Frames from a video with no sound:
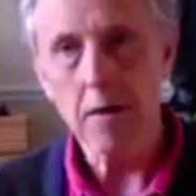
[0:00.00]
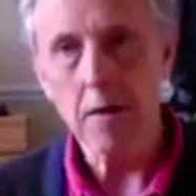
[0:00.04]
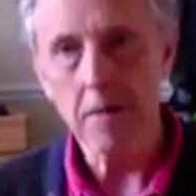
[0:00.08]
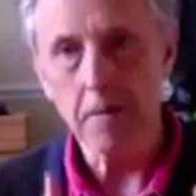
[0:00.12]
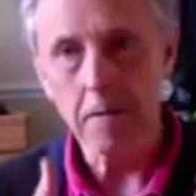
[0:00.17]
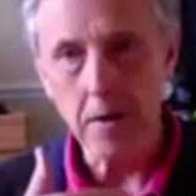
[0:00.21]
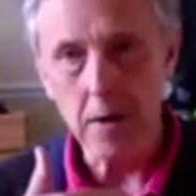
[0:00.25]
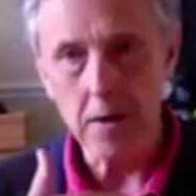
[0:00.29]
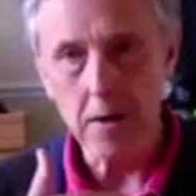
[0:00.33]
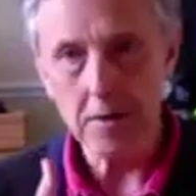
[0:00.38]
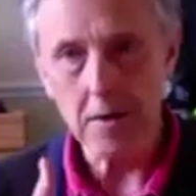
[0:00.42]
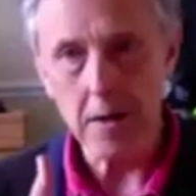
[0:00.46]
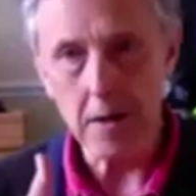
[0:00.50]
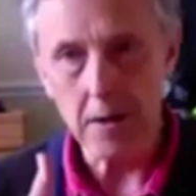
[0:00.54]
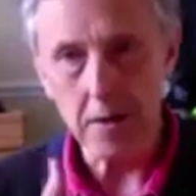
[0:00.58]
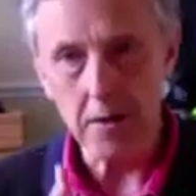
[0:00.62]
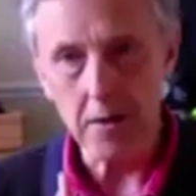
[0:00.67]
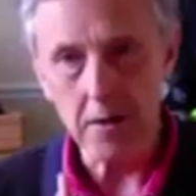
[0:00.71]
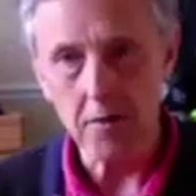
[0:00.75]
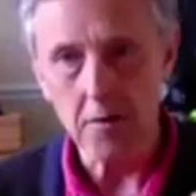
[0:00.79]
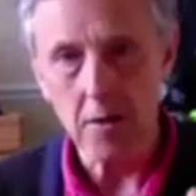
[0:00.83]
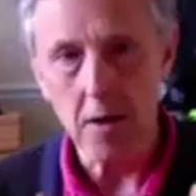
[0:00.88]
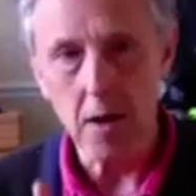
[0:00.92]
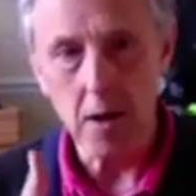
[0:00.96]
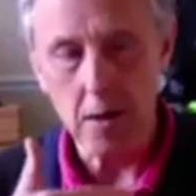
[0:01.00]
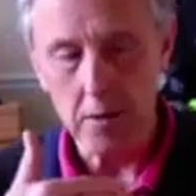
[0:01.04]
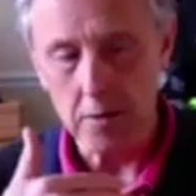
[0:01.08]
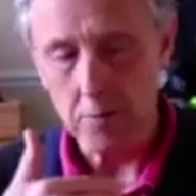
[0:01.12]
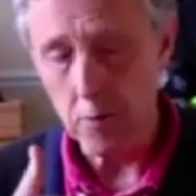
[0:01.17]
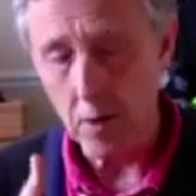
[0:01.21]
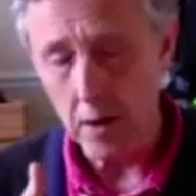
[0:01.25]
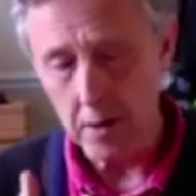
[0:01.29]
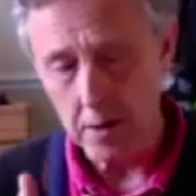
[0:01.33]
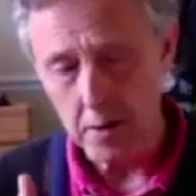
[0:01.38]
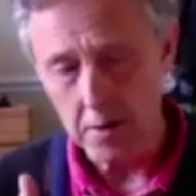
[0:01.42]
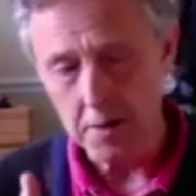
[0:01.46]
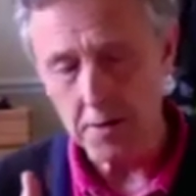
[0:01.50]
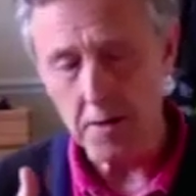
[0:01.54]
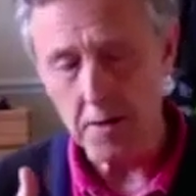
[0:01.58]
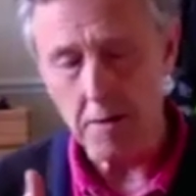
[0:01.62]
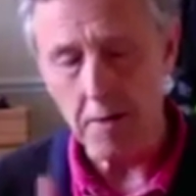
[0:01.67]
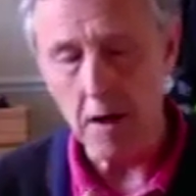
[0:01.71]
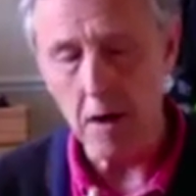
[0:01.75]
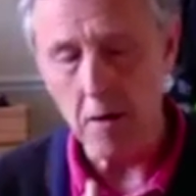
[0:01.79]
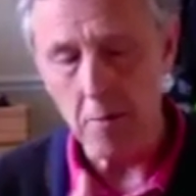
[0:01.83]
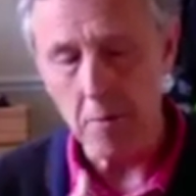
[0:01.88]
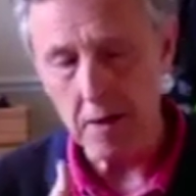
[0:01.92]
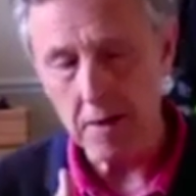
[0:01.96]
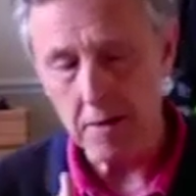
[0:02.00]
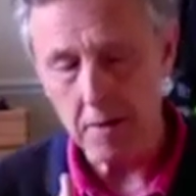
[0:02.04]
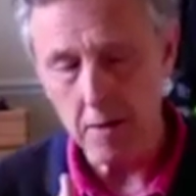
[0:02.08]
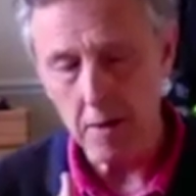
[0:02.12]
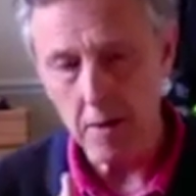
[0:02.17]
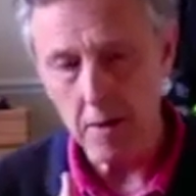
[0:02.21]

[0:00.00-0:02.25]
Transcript: The first thing to, as well as therapy